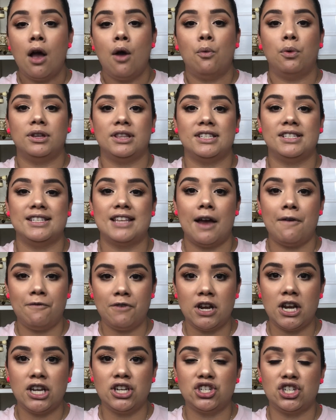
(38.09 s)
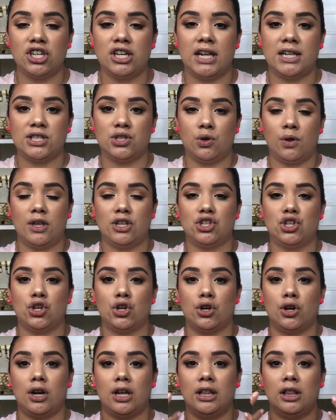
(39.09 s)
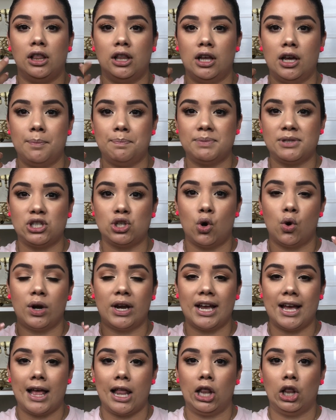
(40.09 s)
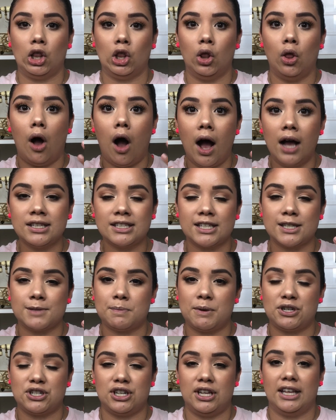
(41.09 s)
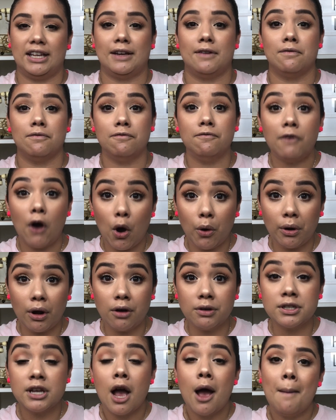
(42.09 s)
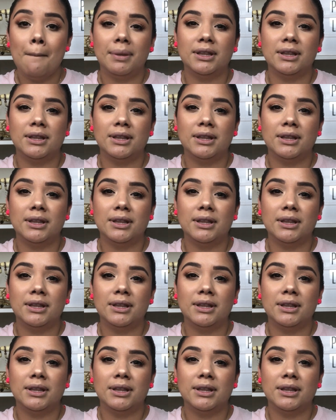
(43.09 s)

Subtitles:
with definition and so that your lips don't get lost, especially like in photos.